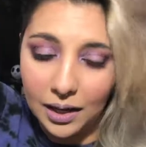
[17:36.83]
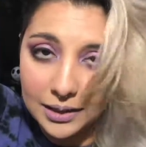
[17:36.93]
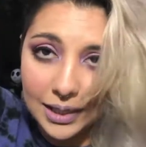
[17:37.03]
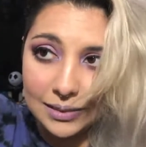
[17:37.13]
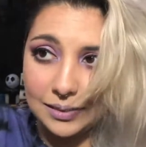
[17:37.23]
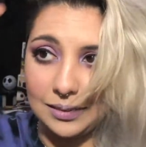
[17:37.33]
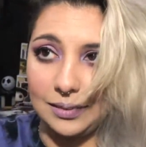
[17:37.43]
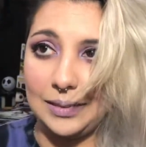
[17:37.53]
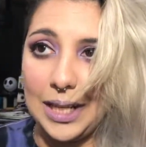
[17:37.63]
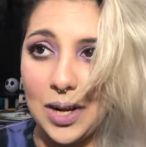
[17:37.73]

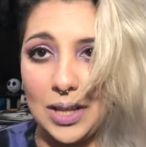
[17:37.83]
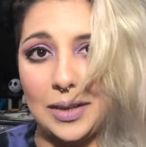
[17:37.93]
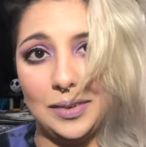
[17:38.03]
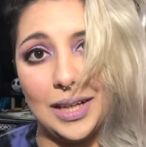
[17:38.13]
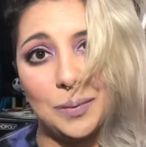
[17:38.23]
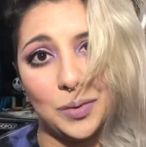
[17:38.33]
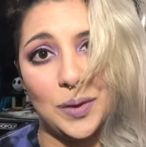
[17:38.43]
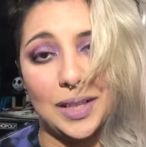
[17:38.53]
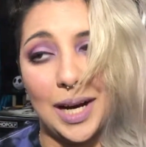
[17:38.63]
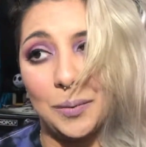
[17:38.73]
Unless they call out his name
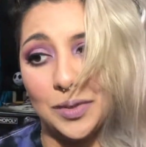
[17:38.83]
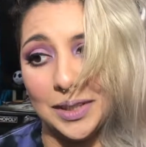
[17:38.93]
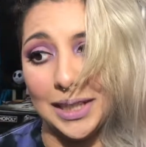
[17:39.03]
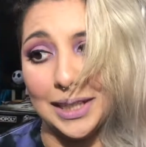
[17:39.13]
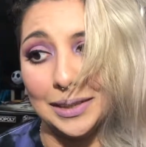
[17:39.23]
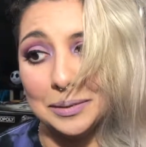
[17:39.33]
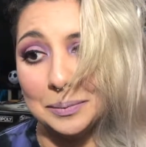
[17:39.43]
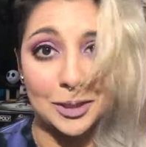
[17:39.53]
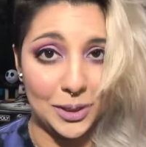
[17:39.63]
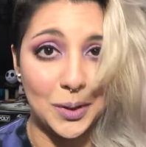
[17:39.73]
3 times and then,
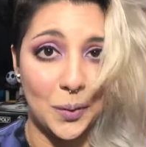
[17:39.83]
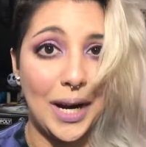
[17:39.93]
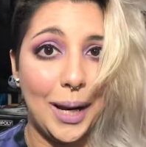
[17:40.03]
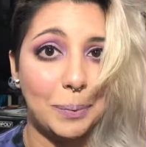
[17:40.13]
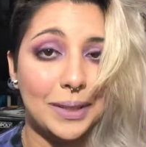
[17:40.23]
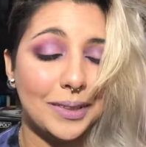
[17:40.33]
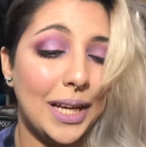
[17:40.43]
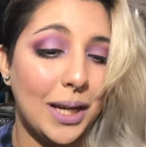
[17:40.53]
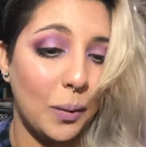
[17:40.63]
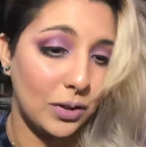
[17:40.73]
well, you know what happens.
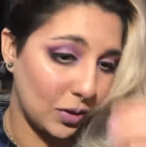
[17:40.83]
Anyway,